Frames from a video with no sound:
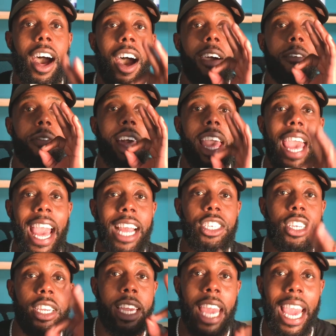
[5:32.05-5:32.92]
of the
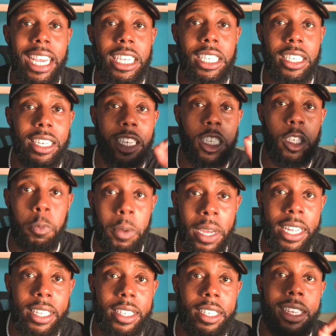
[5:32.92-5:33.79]
education
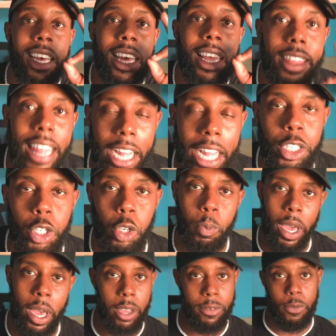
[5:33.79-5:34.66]
expense that
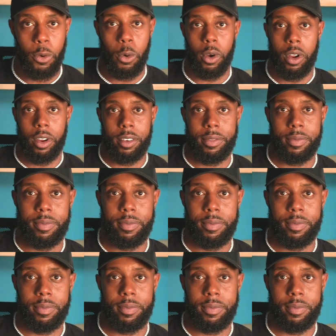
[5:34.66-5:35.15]
you pay for.